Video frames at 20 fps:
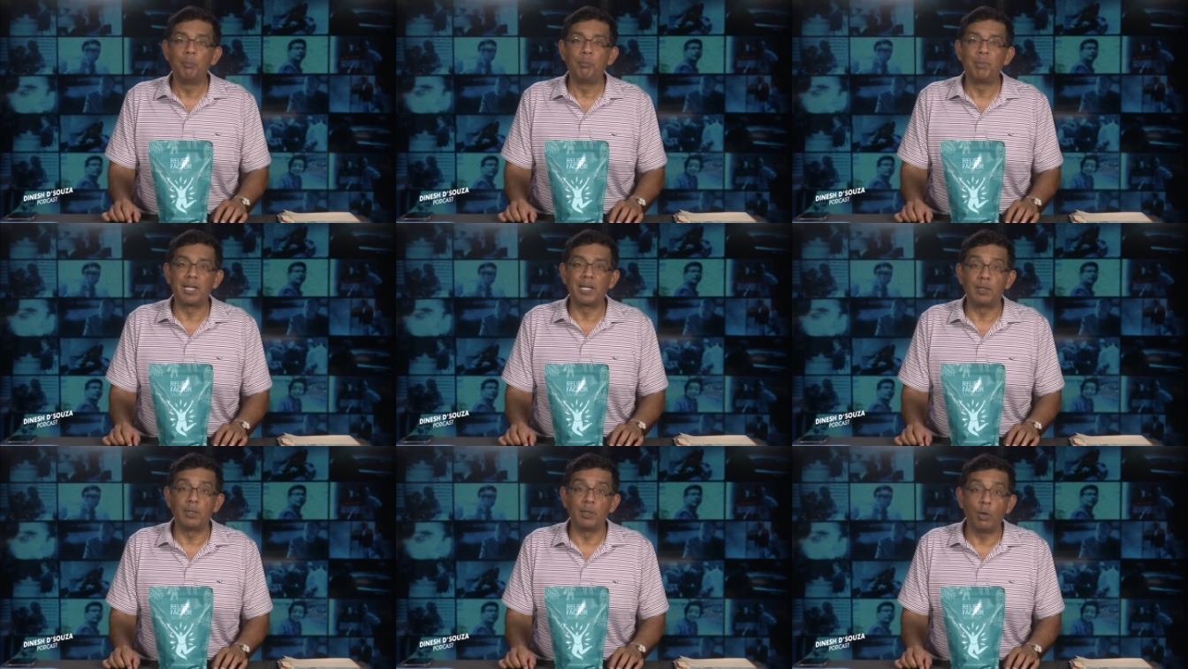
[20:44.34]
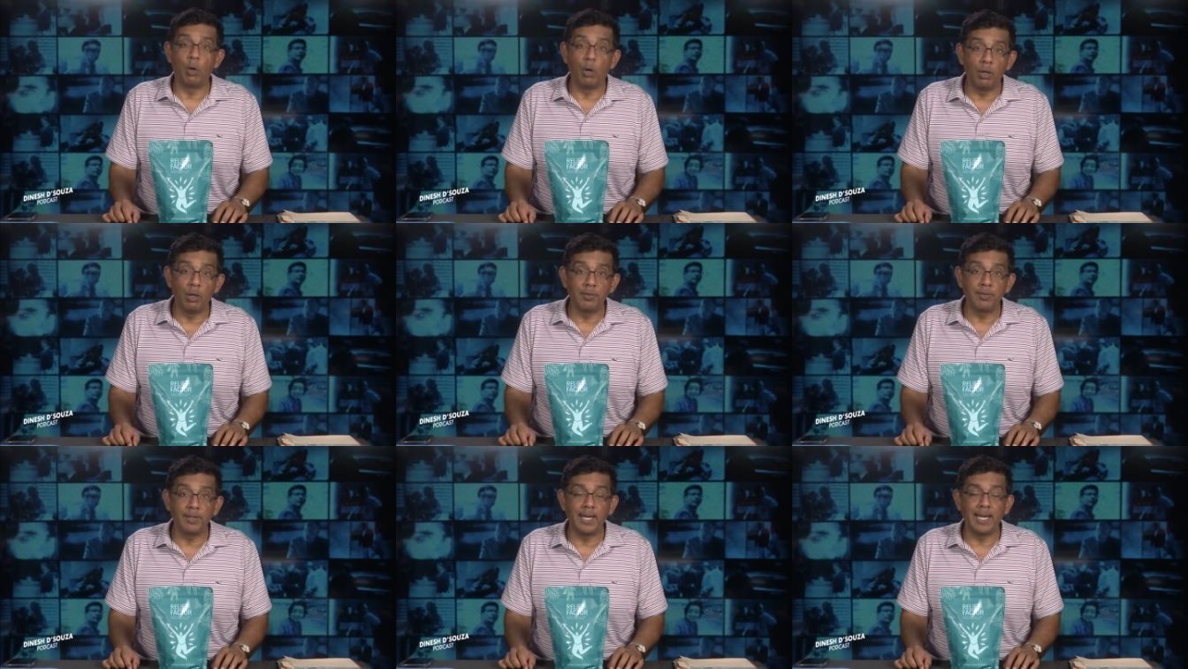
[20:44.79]
better
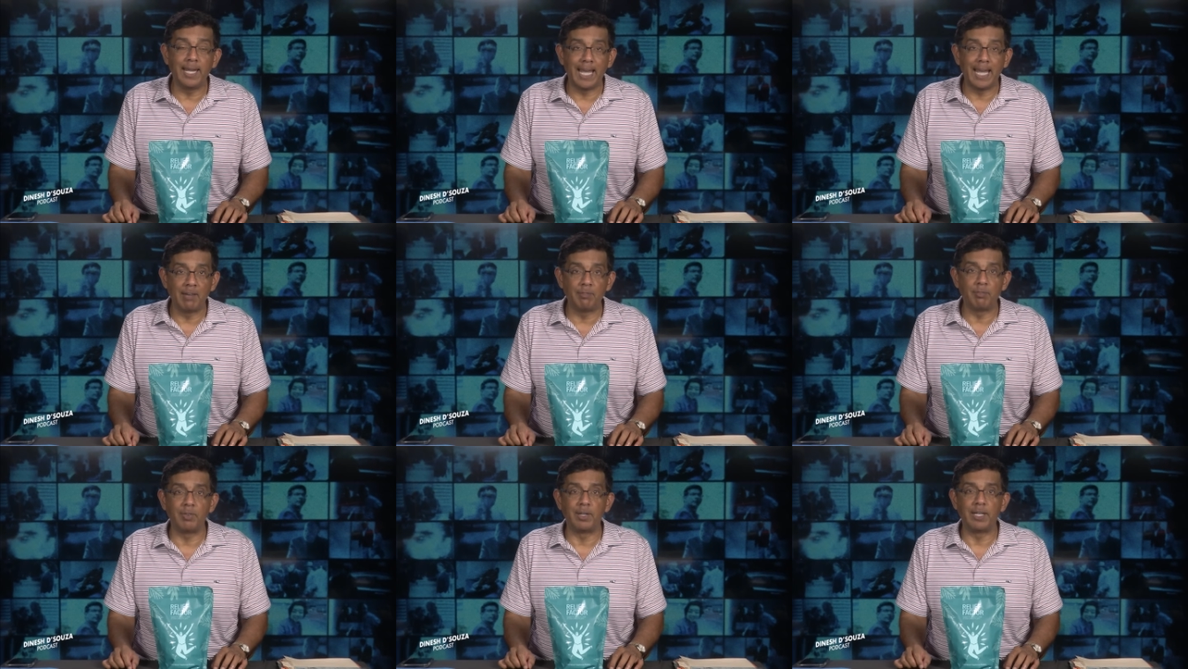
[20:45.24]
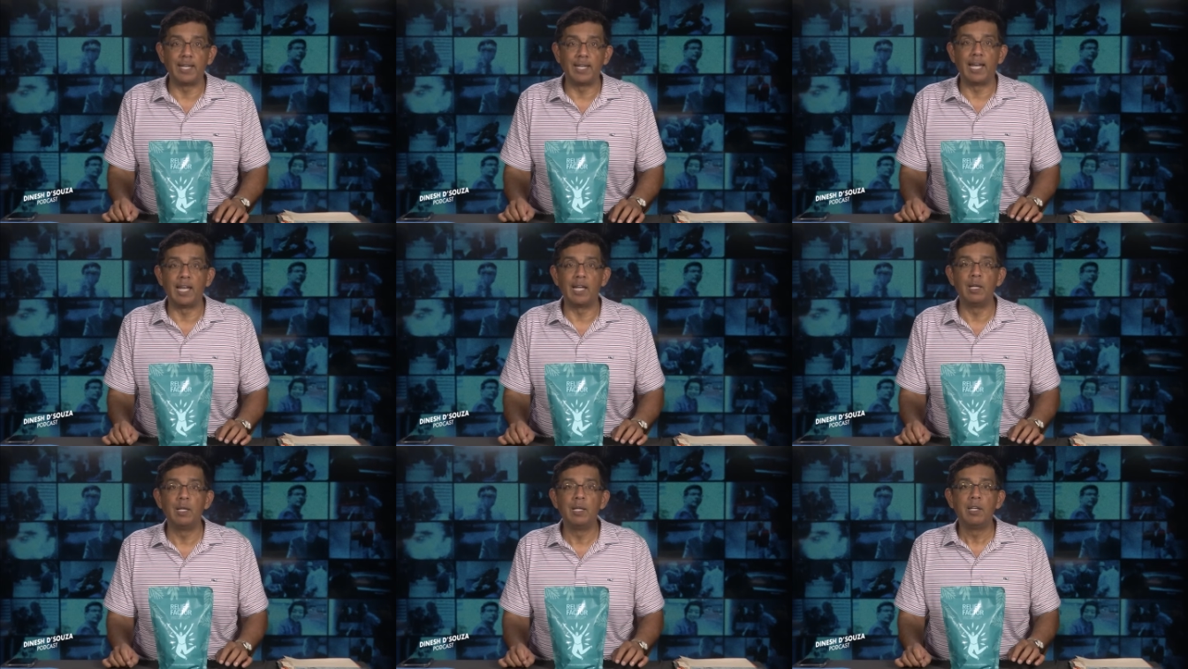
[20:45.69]
all day, every
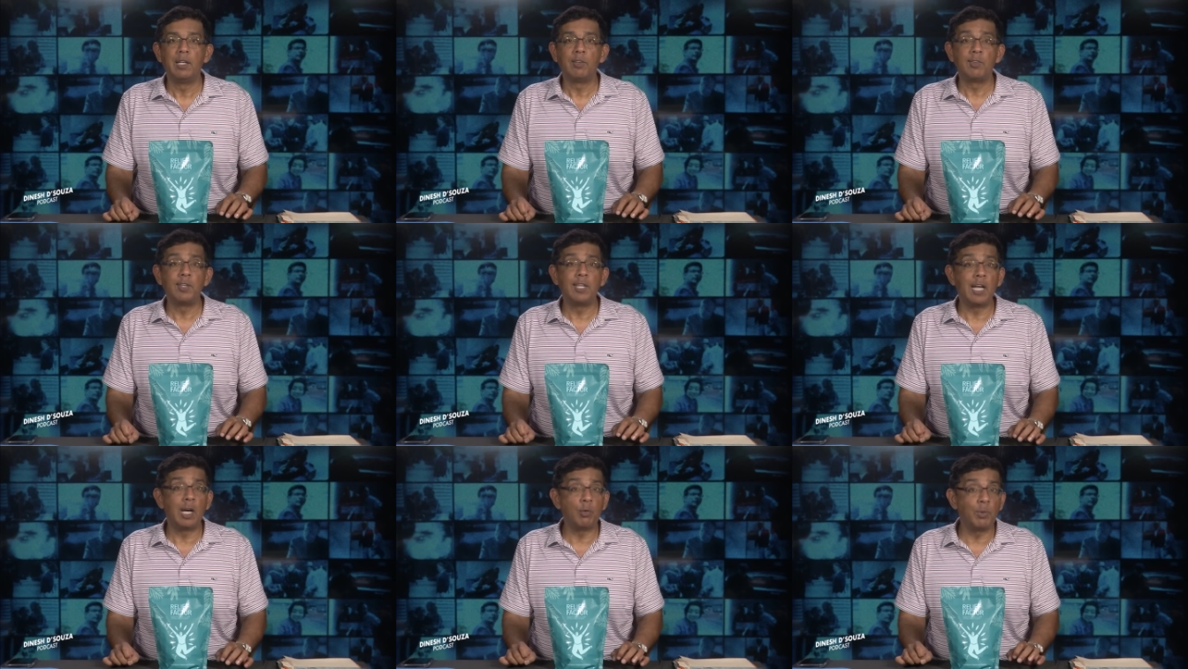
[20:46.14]
day. See how